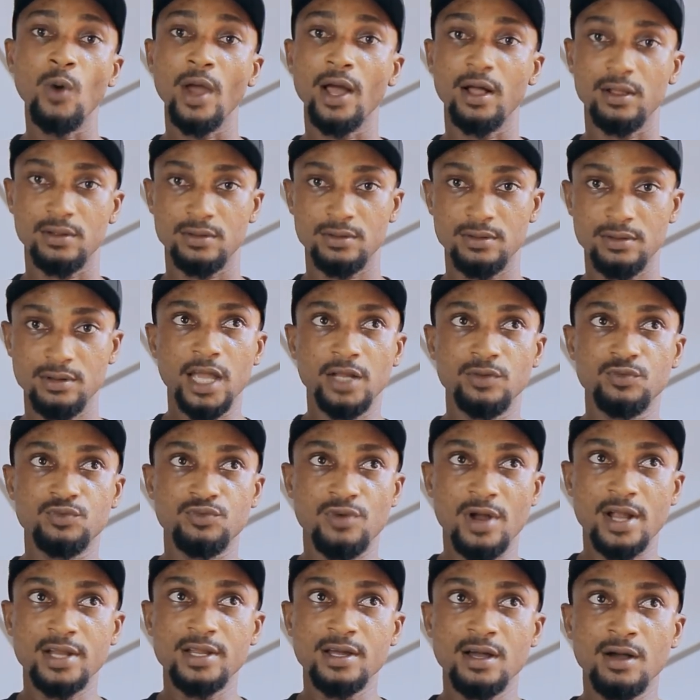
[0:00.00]
well, it
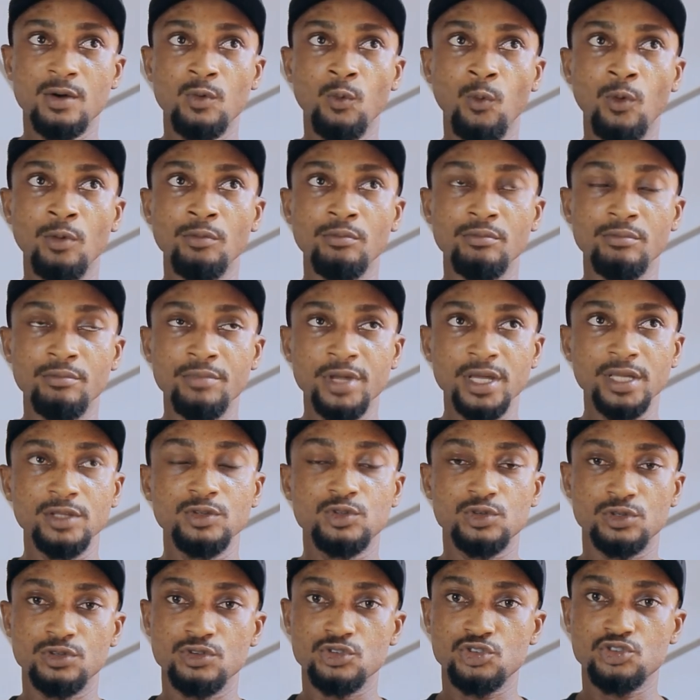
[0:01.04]
rather will mean
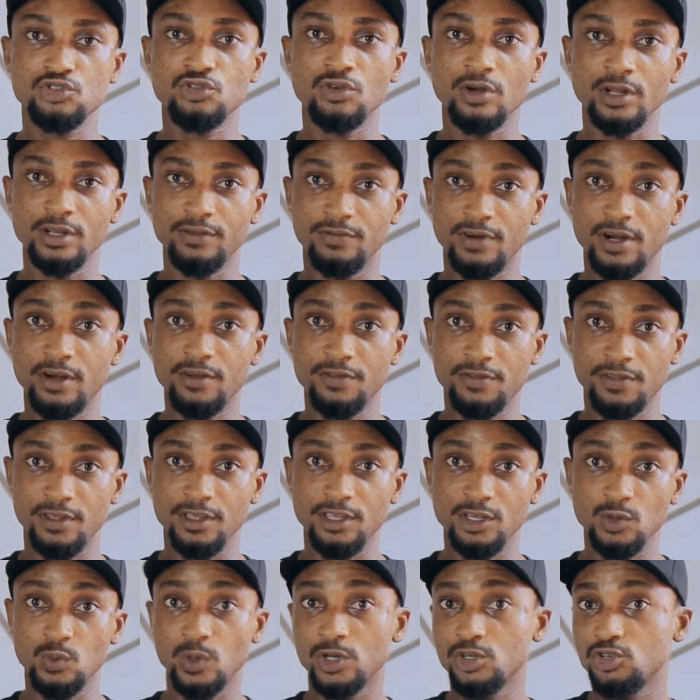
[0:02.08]
to destroy the very
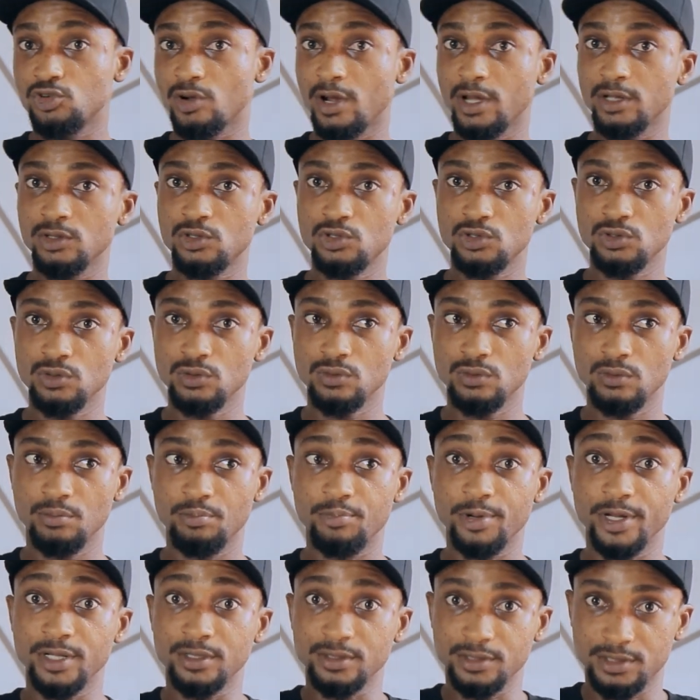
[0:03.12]
thing you were trying to
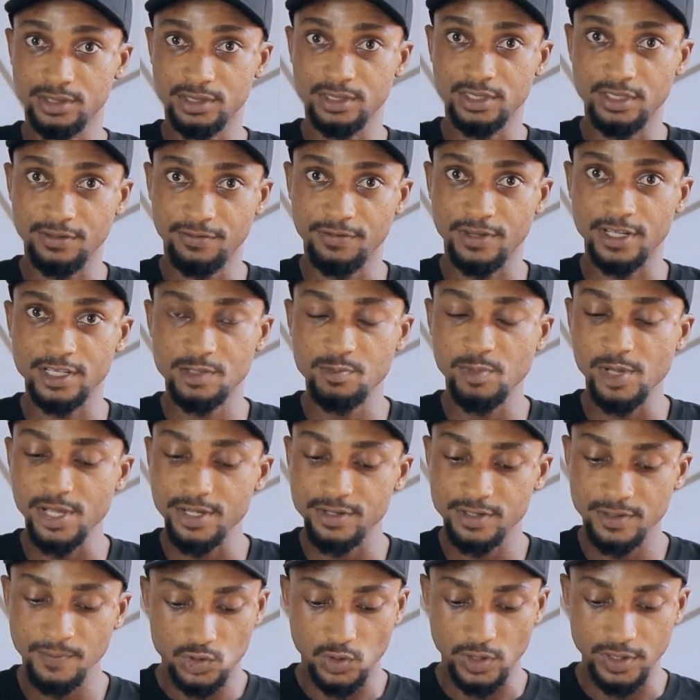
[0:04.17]
build in the first
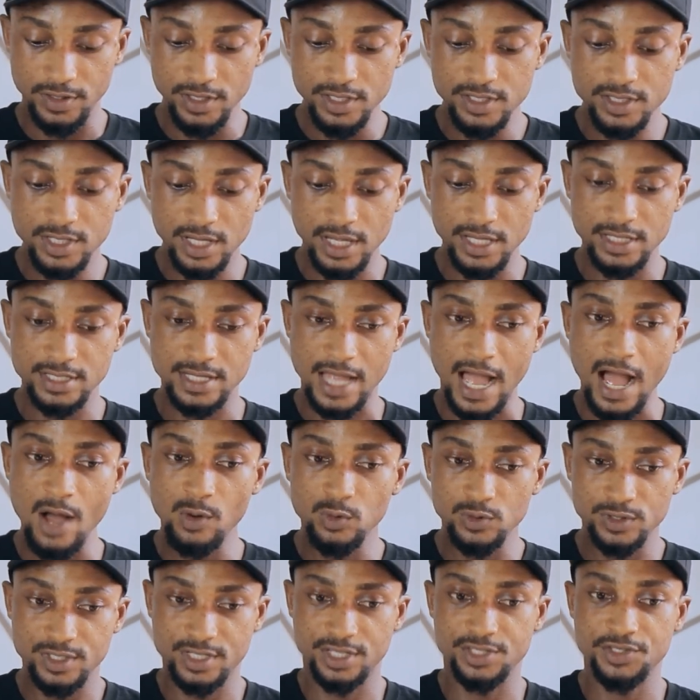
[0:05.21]
place. So in this case, I
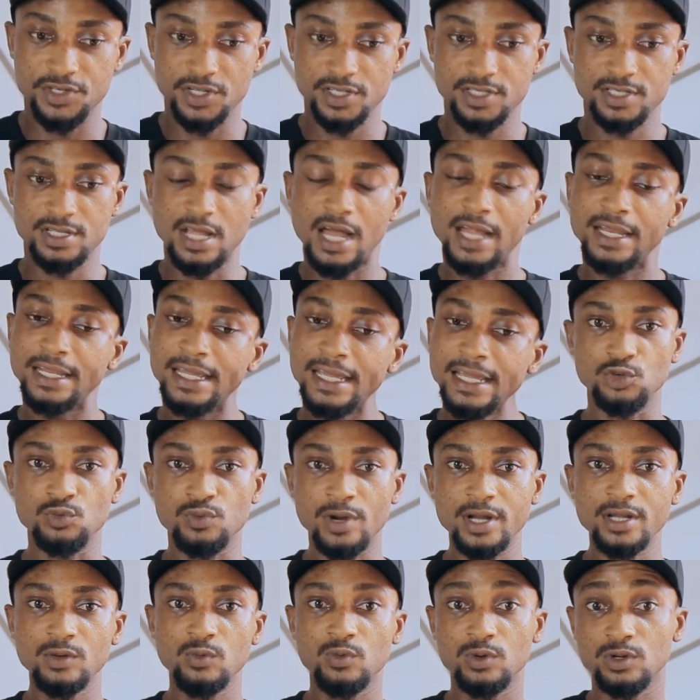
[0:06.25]
would suggest that you
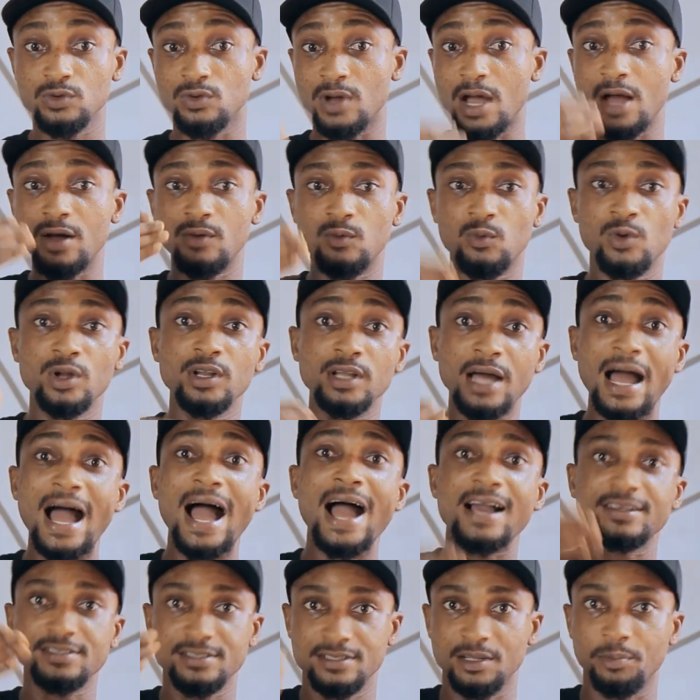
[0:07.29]
rather want to
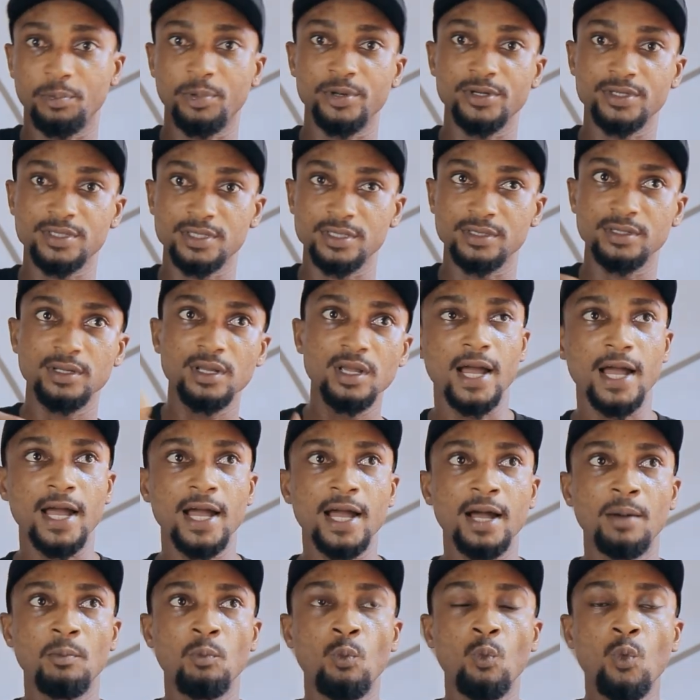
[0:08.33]
ask the person,
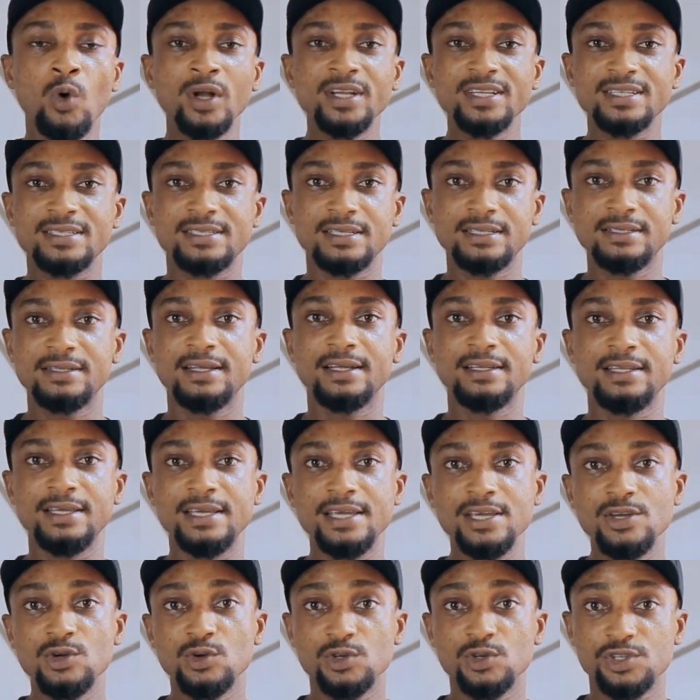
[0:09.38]
um, what is it that
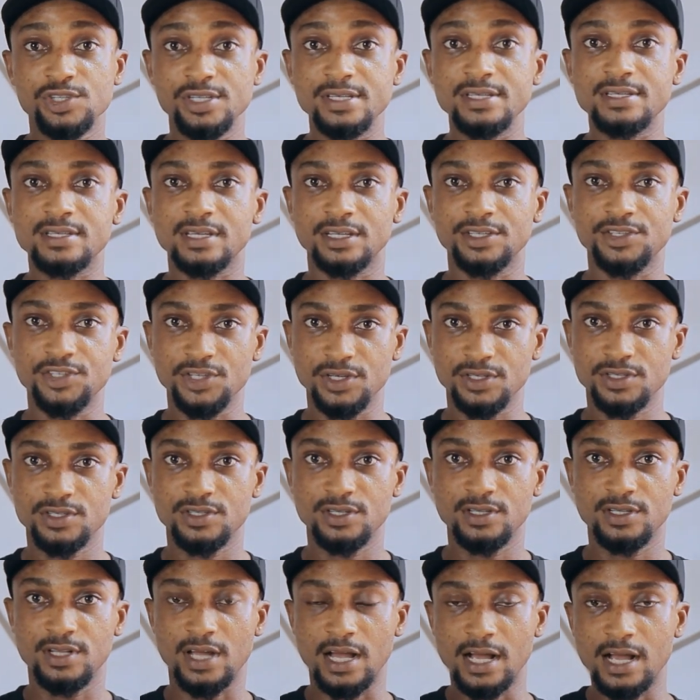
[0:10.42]
he or she
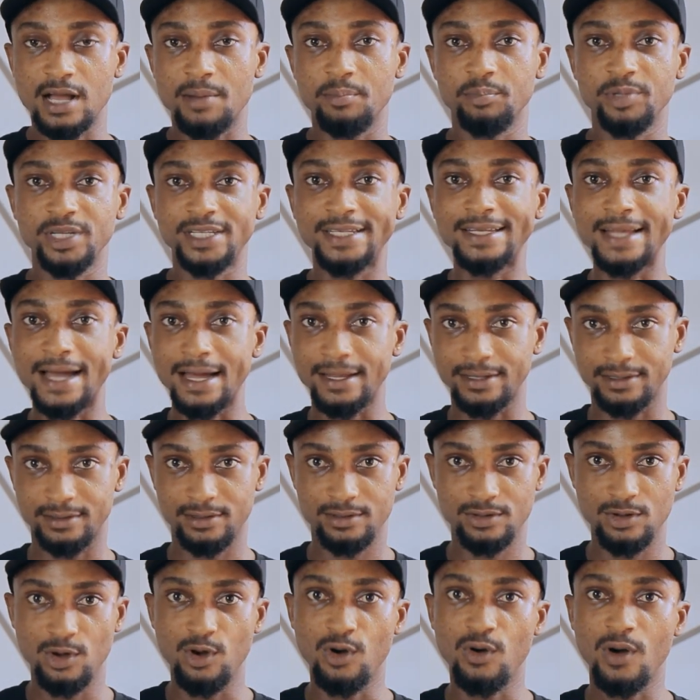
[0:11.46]
suggests that can be done
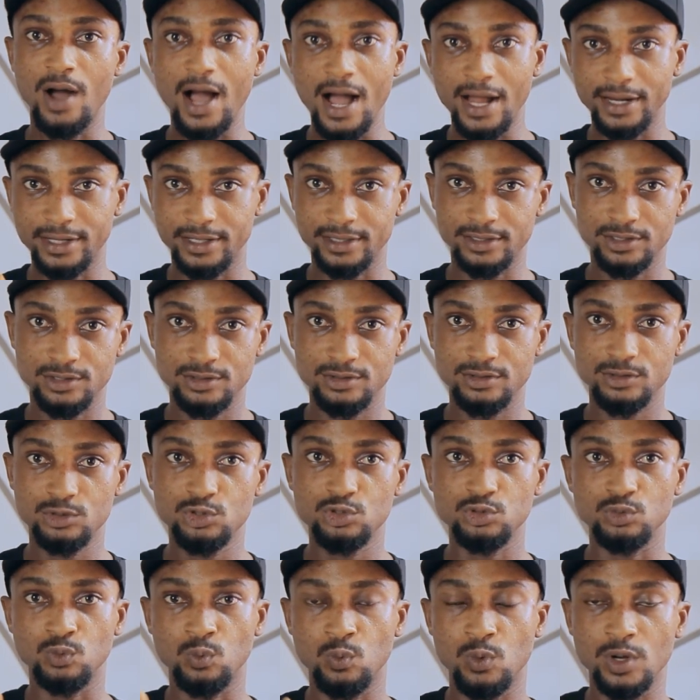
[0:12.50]
or added
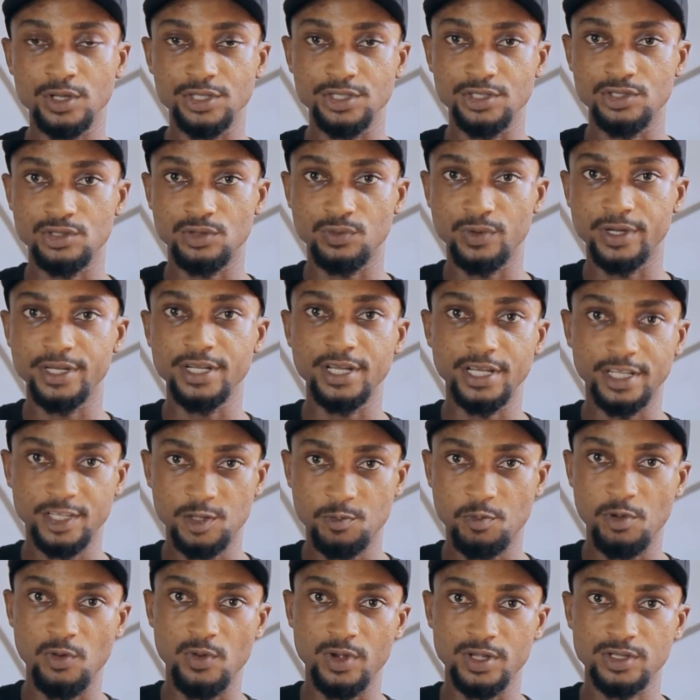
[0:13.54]
to what he's already
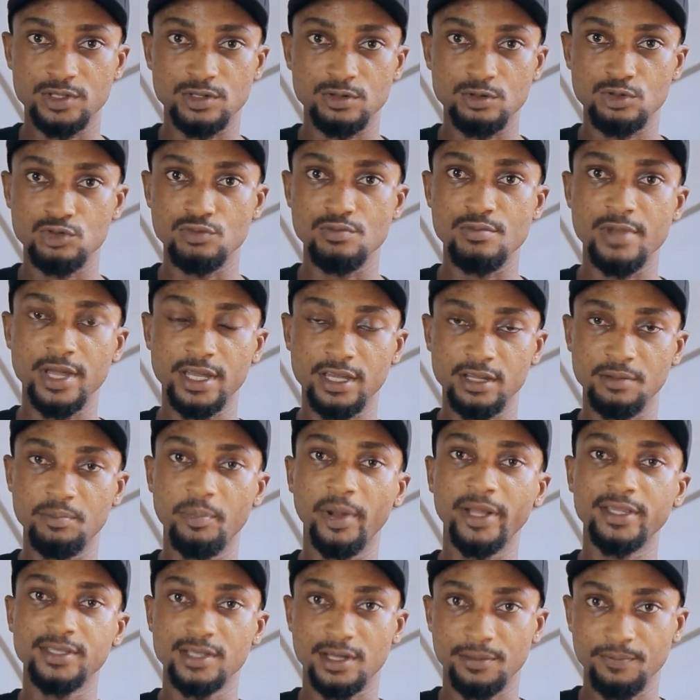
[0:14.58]
experiencing to make it
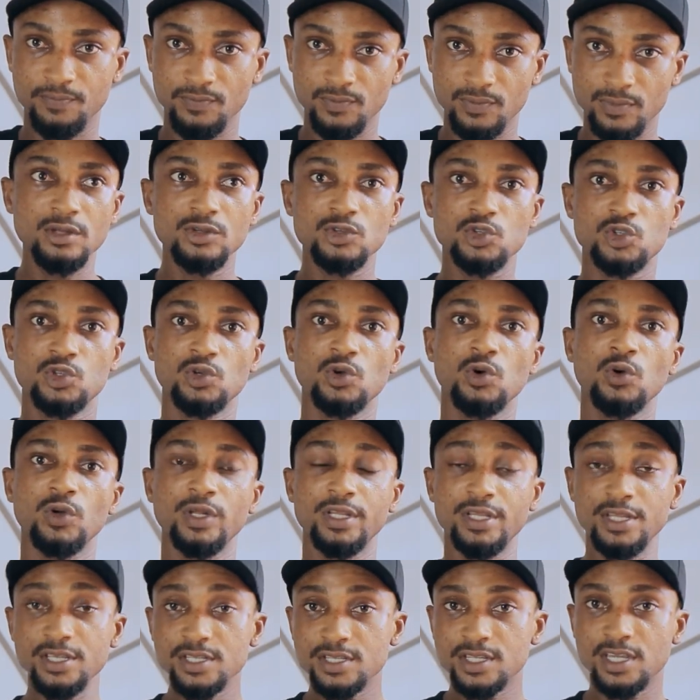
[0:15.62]
better? So
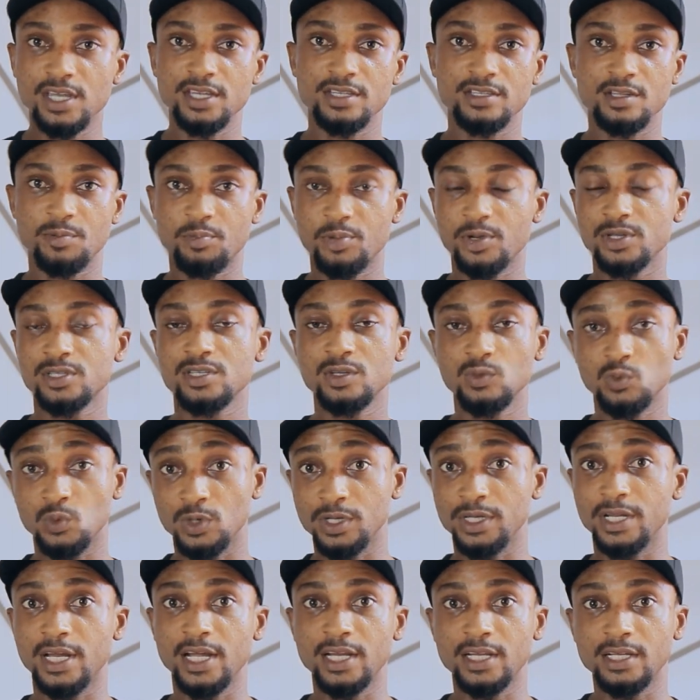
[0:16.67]
in this case, the person
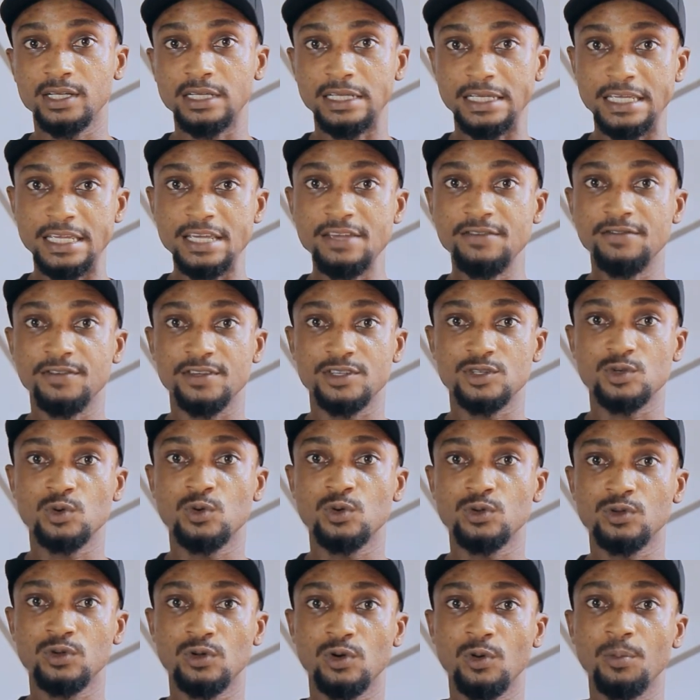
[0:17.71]
would then give his
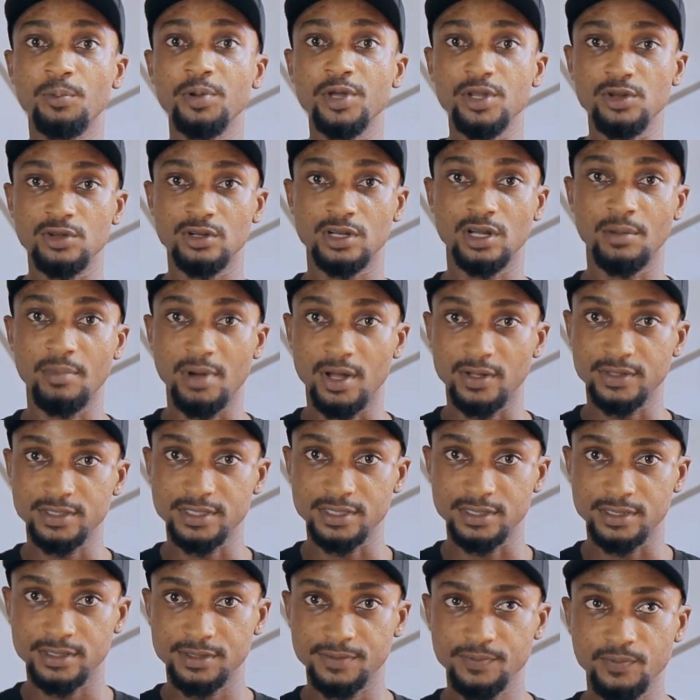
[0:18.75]
own opinion about
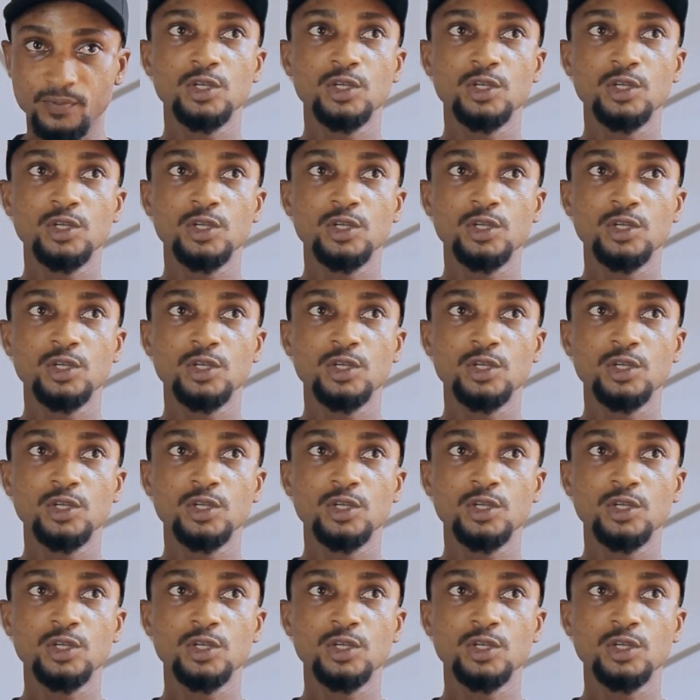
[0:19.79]
it.